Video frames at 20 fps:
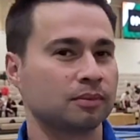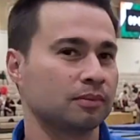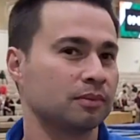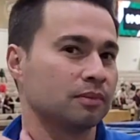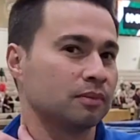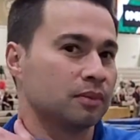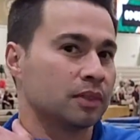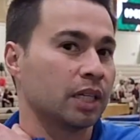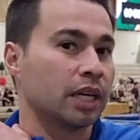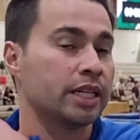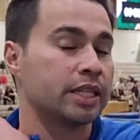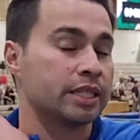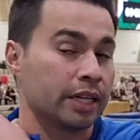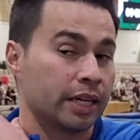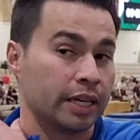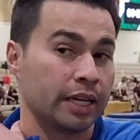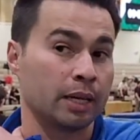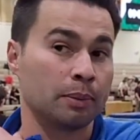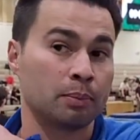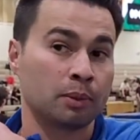I
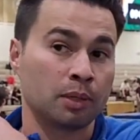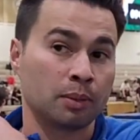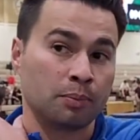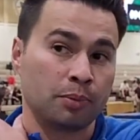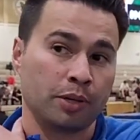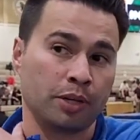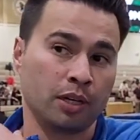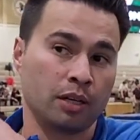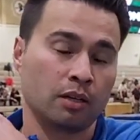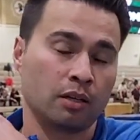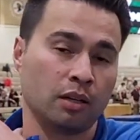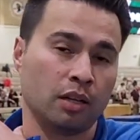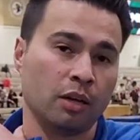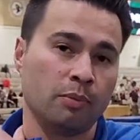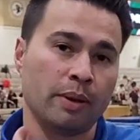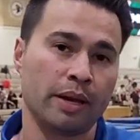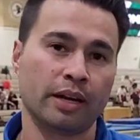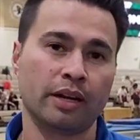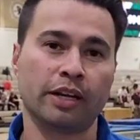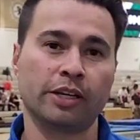did. I competed
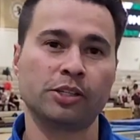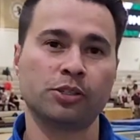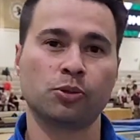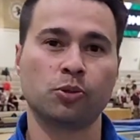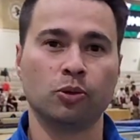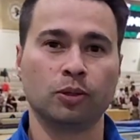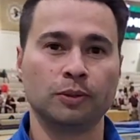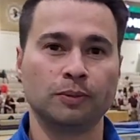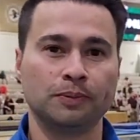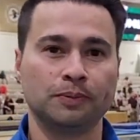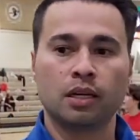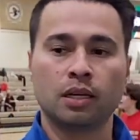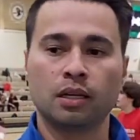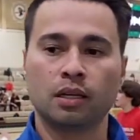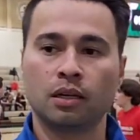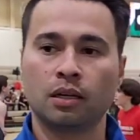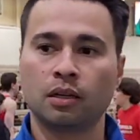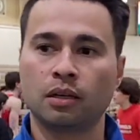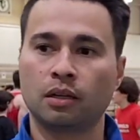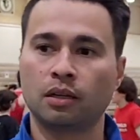club and high school.
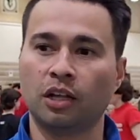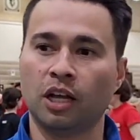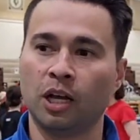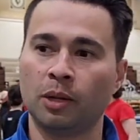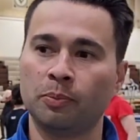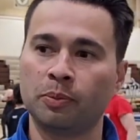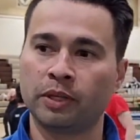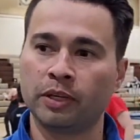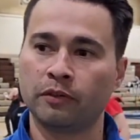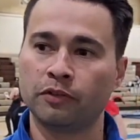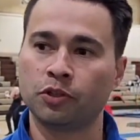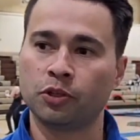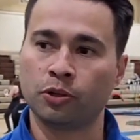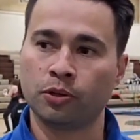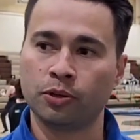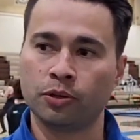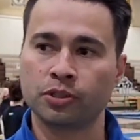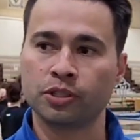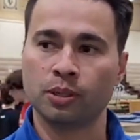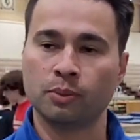Club gives
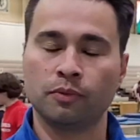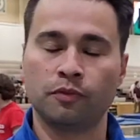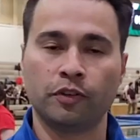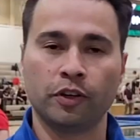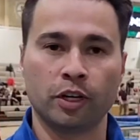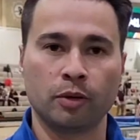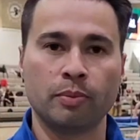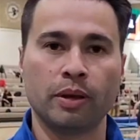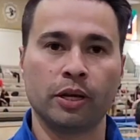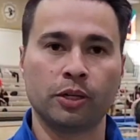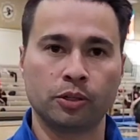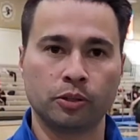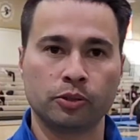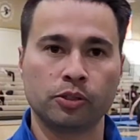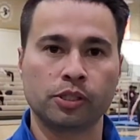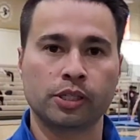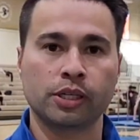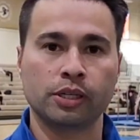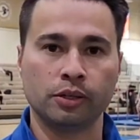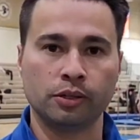you some
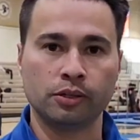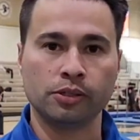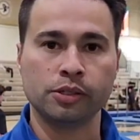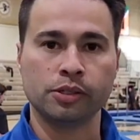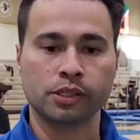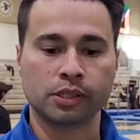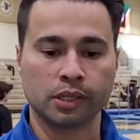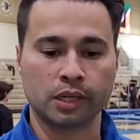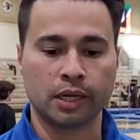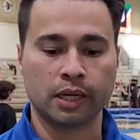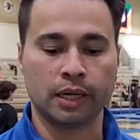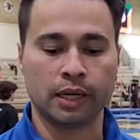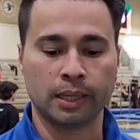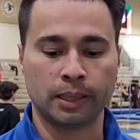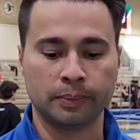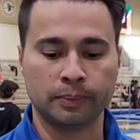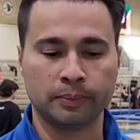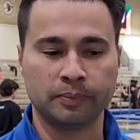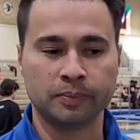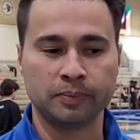fundamental skills,
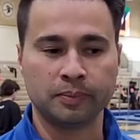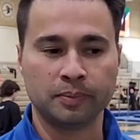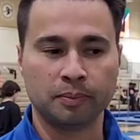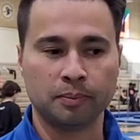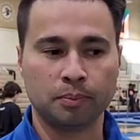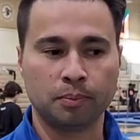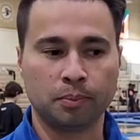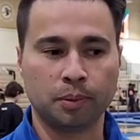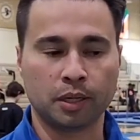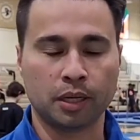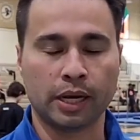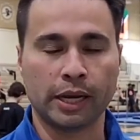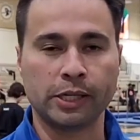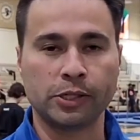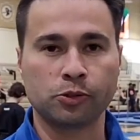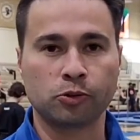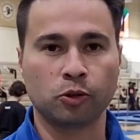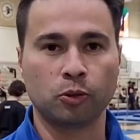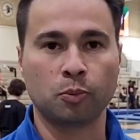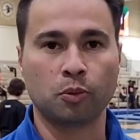but
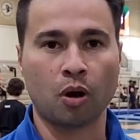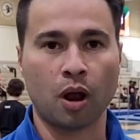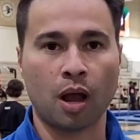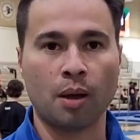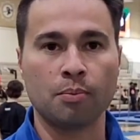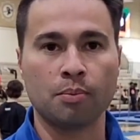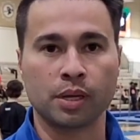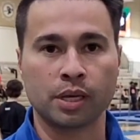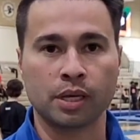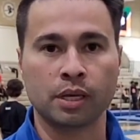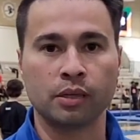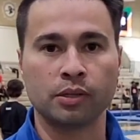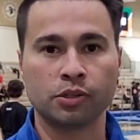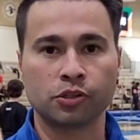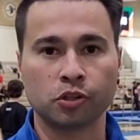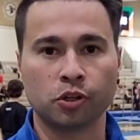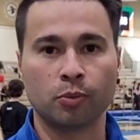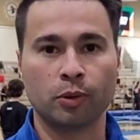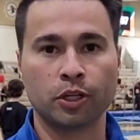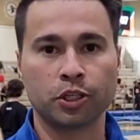high school brought me
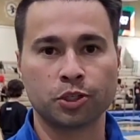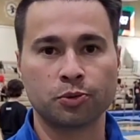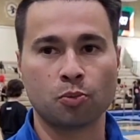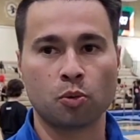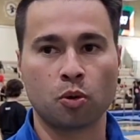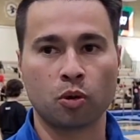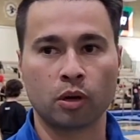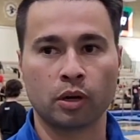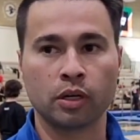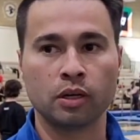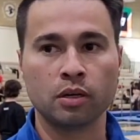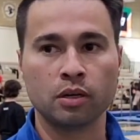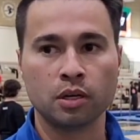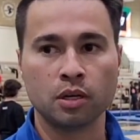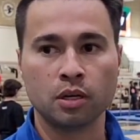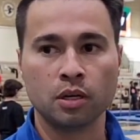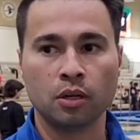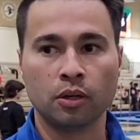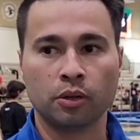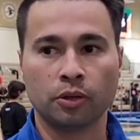so much more.
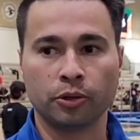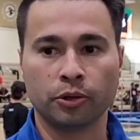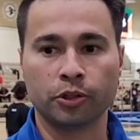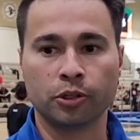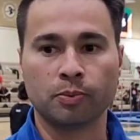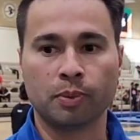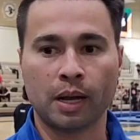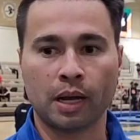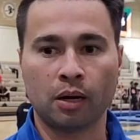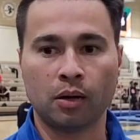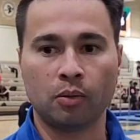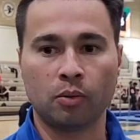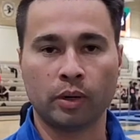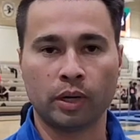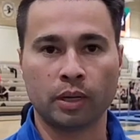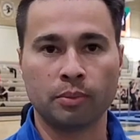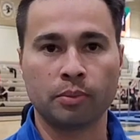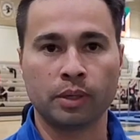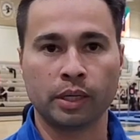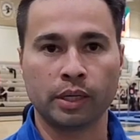Learned about
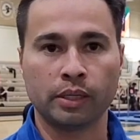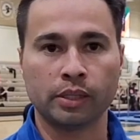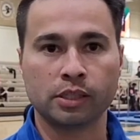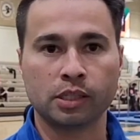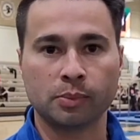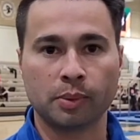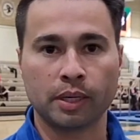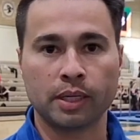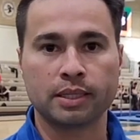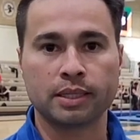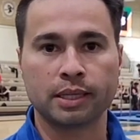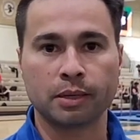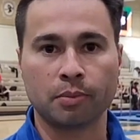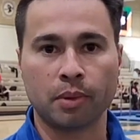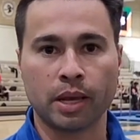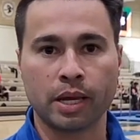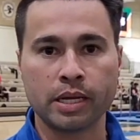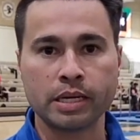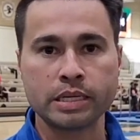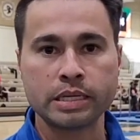what it means to be a
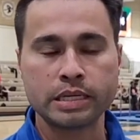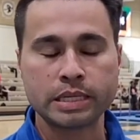teammate,